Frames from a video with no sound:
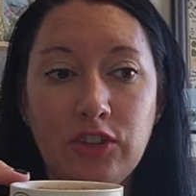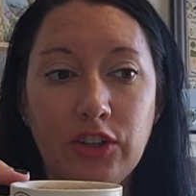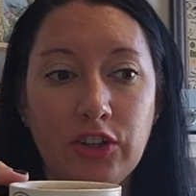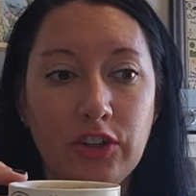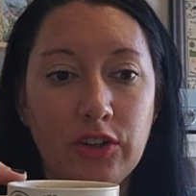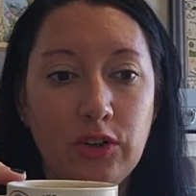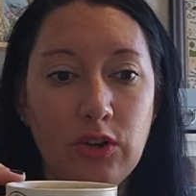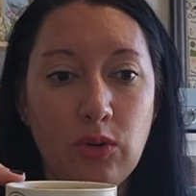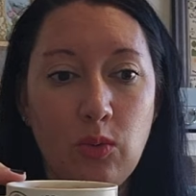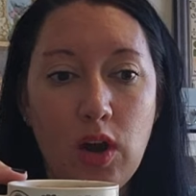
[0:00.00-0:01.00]
you're
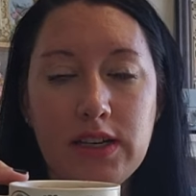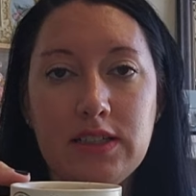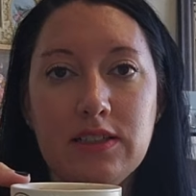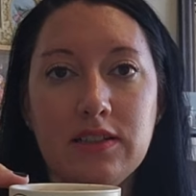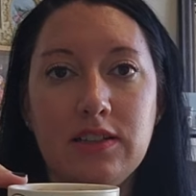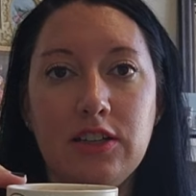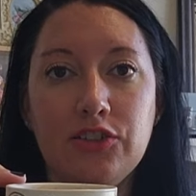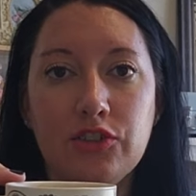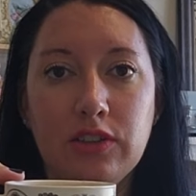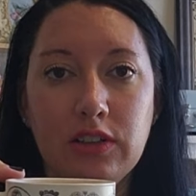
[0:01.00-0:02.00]
wanting to
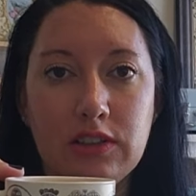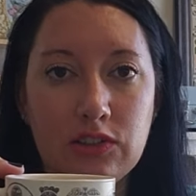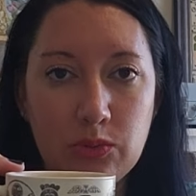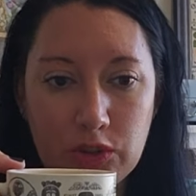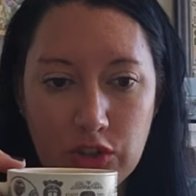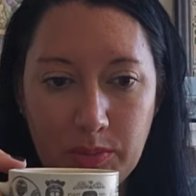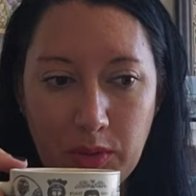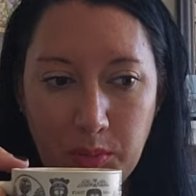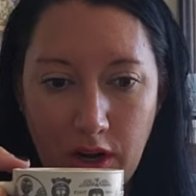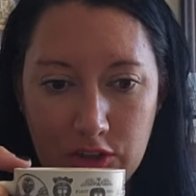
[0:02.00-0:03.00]
stitch, let's switch up
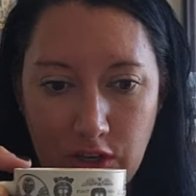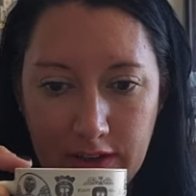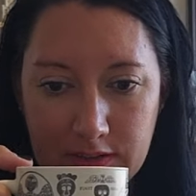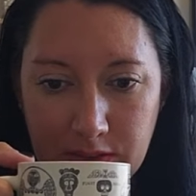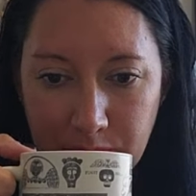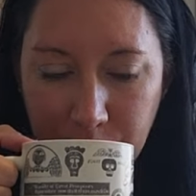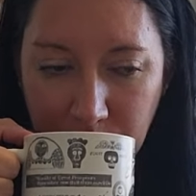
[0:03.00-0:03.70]
the projects.